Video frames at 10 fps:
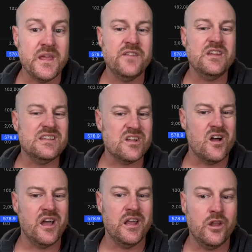And if it is a
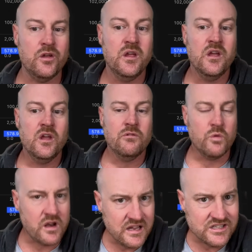higher low, well,
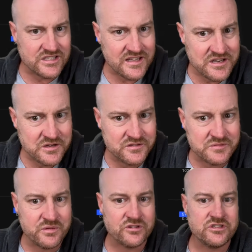what it needs to then do is
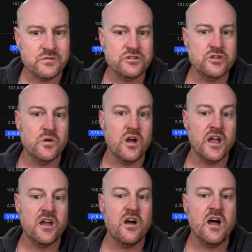push to a new
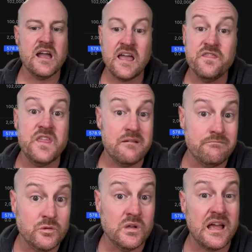higher high, and then
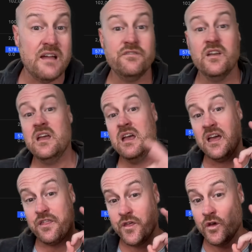we will have
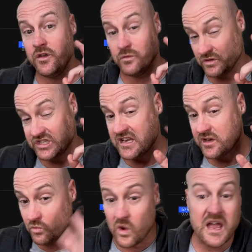a third or a
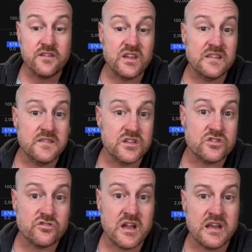second wave in this
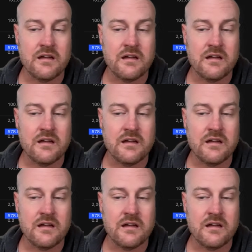trend.